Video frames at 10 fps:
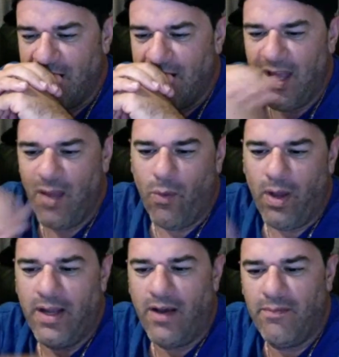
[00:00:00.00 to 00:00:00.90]
And
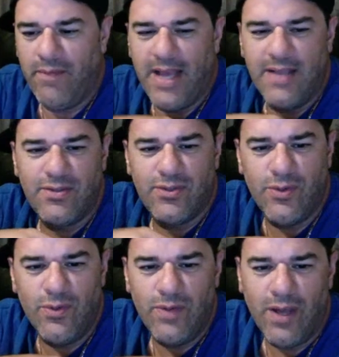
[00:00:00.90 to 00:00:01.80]
one of them has
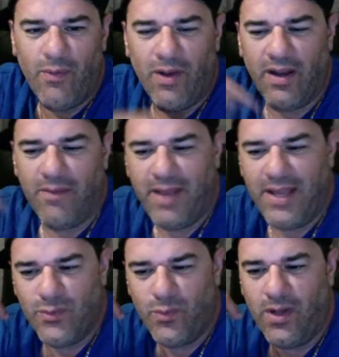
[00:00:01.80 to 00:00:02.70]
two, and one of them
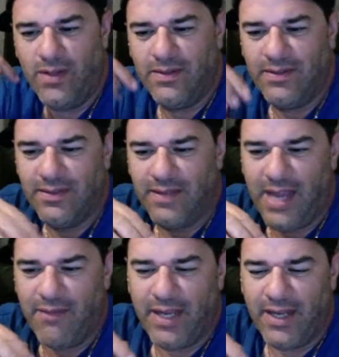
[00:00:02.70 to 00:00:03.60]
has one. I
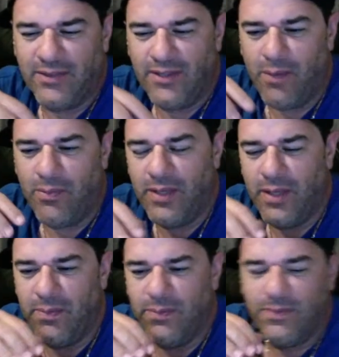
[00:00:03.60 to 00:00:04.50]
have like a double nipple.